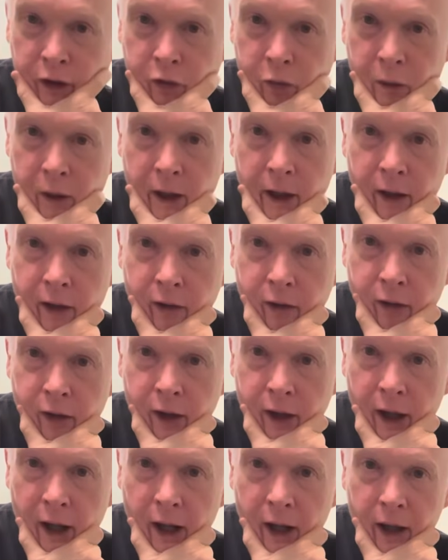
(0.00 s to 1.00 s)
weeks,
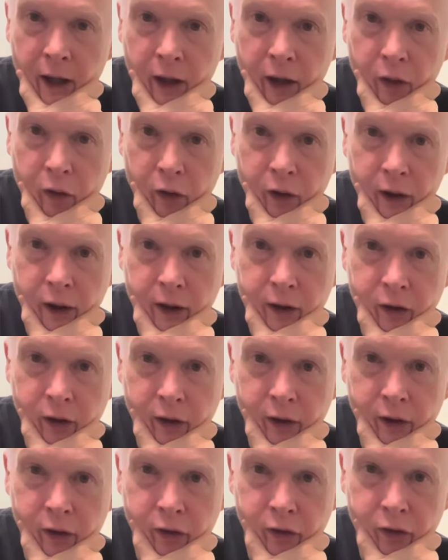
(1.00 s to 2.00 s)
and I thought I'd
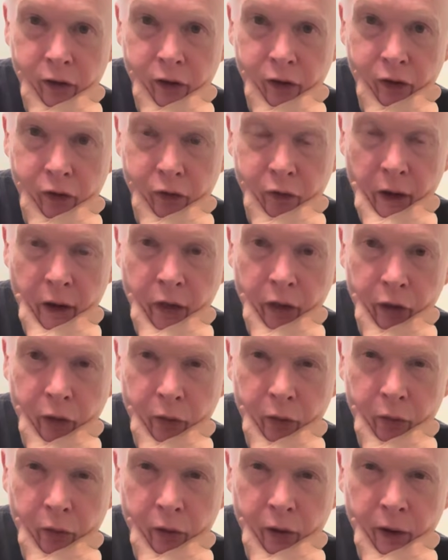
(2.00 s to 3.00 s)
just run
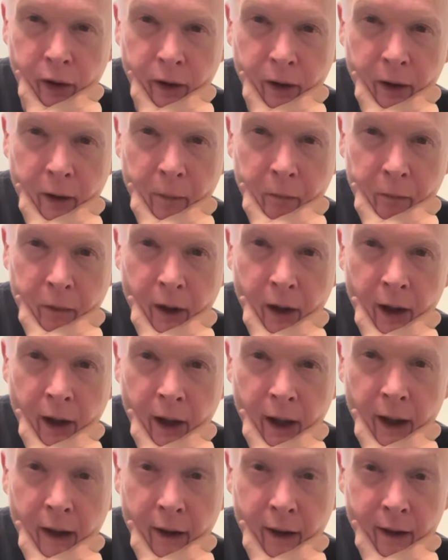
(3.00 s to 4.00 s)
through
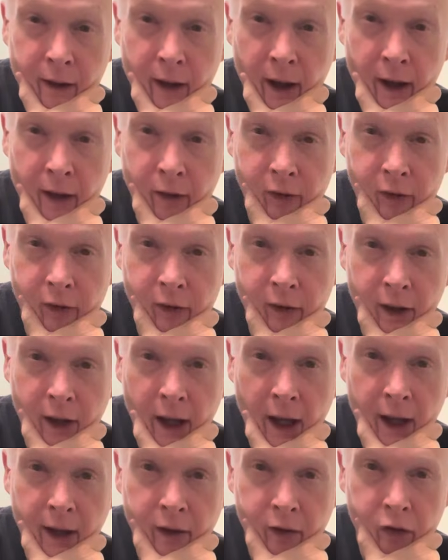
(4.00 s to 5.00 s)
the tests
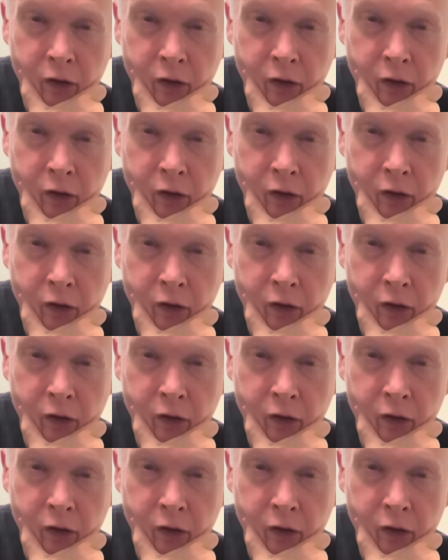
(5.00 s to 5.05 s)
again.